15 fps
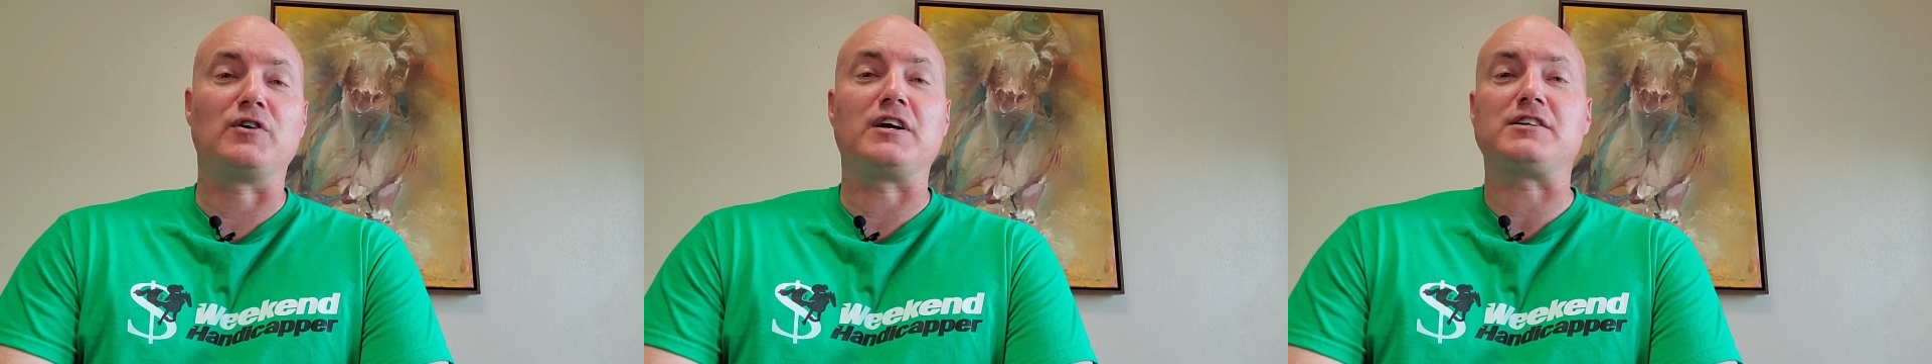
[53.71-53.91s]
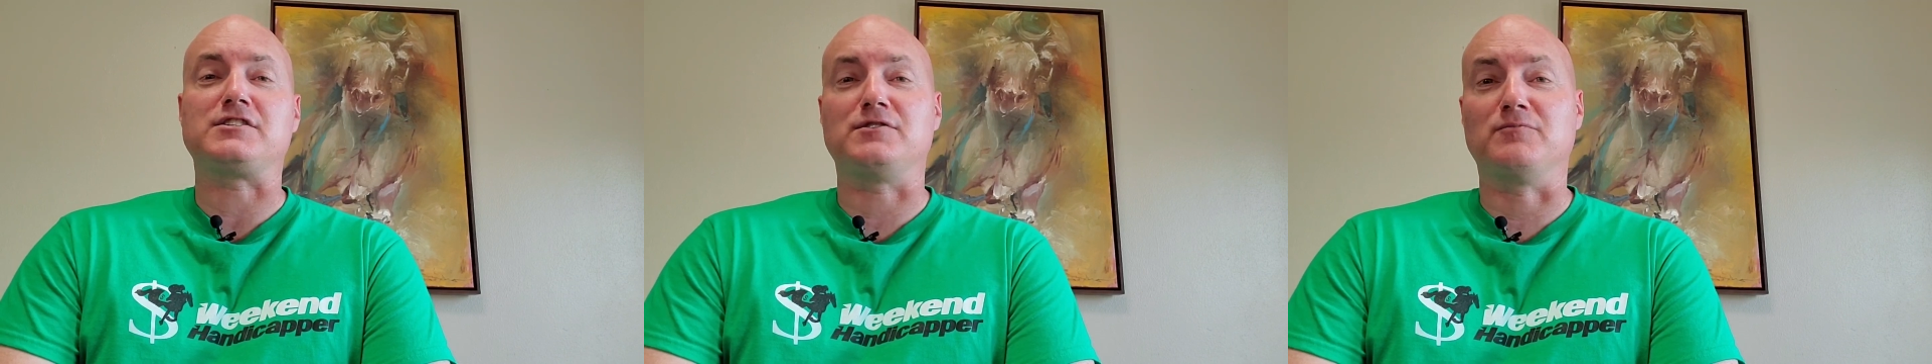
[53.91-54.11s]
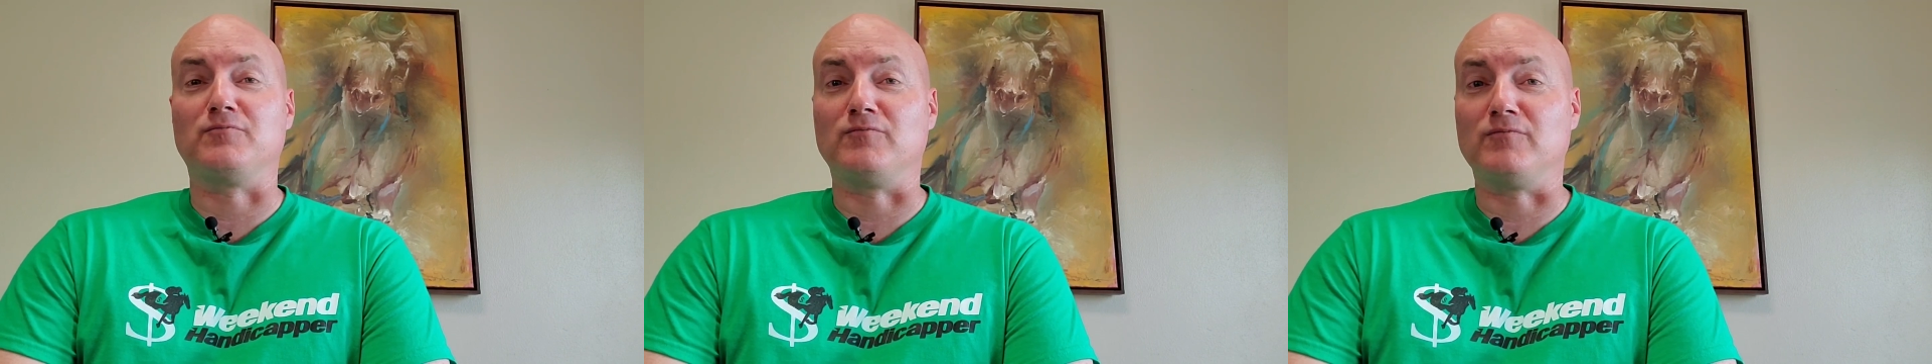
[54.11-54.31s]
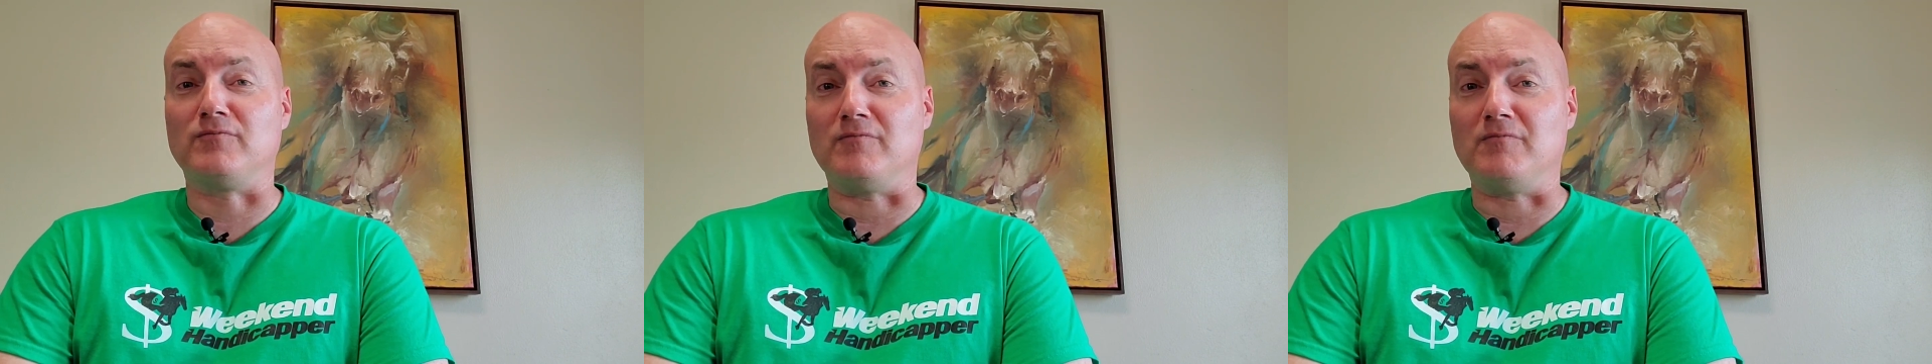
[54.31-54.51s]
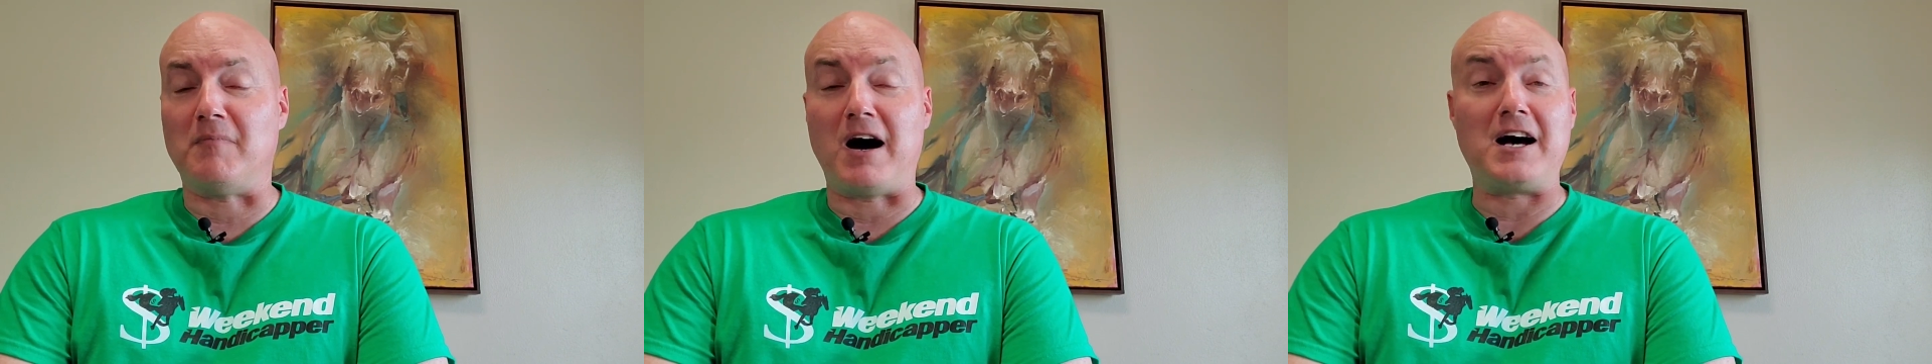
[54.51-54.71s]
to get
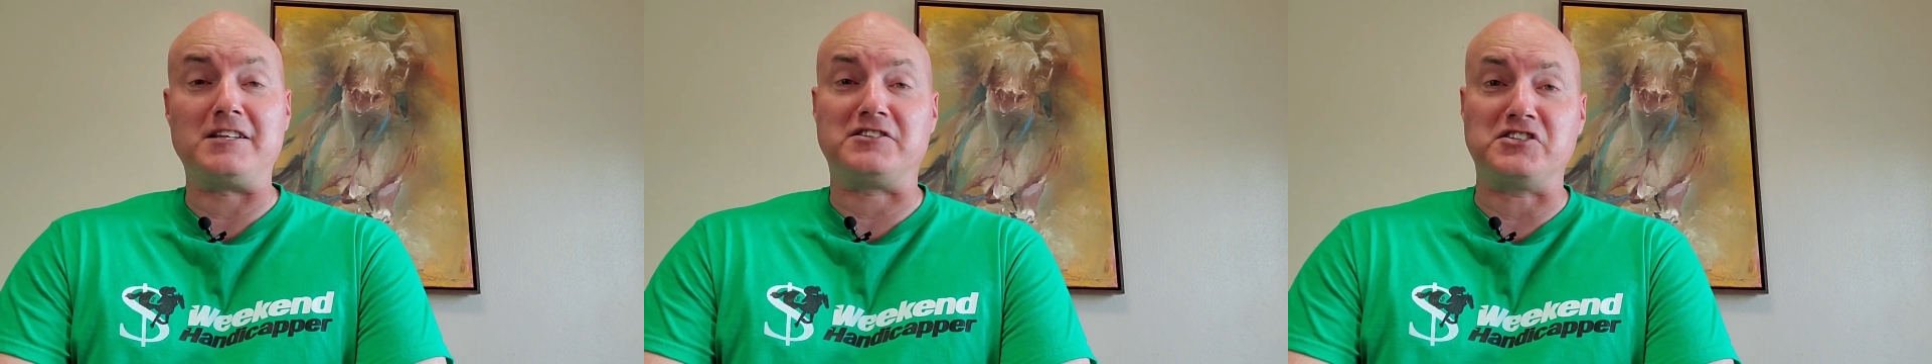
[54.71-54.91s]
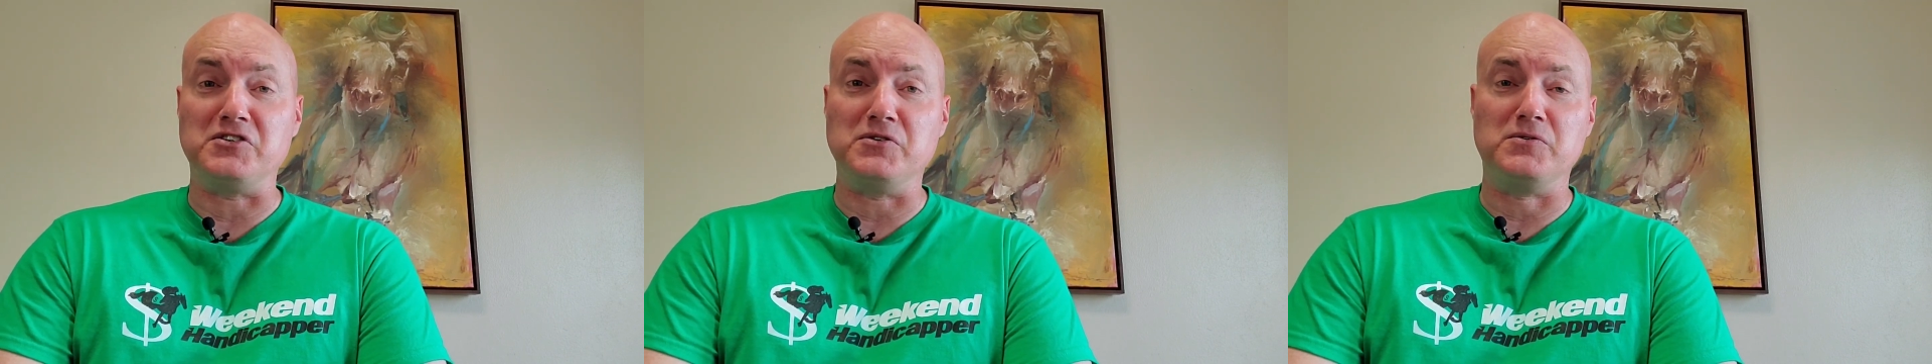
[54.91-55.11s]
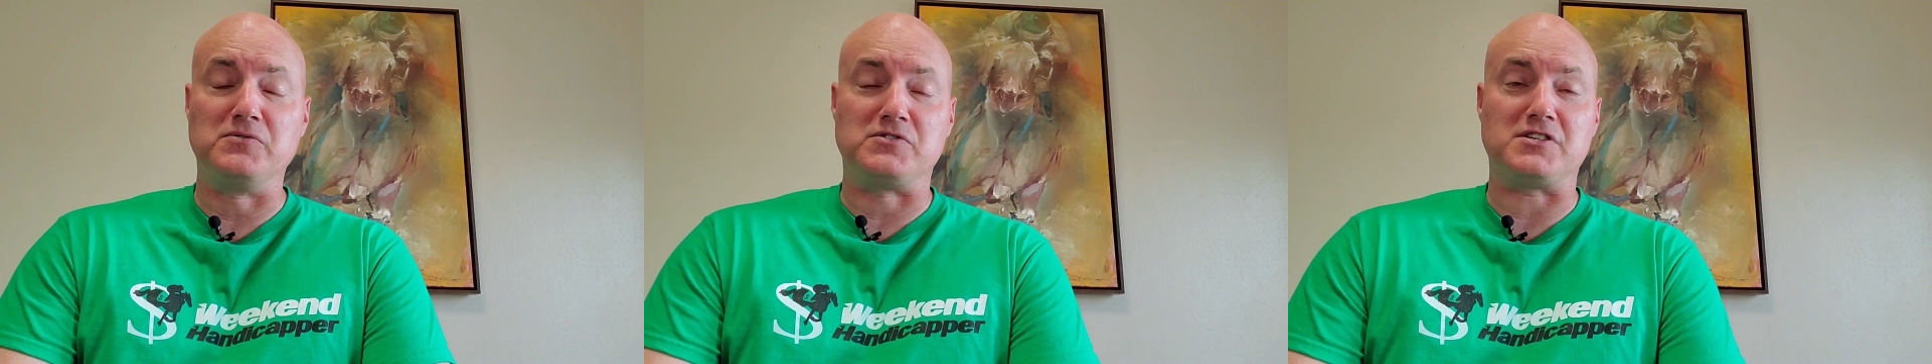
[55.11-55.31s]
some monsoon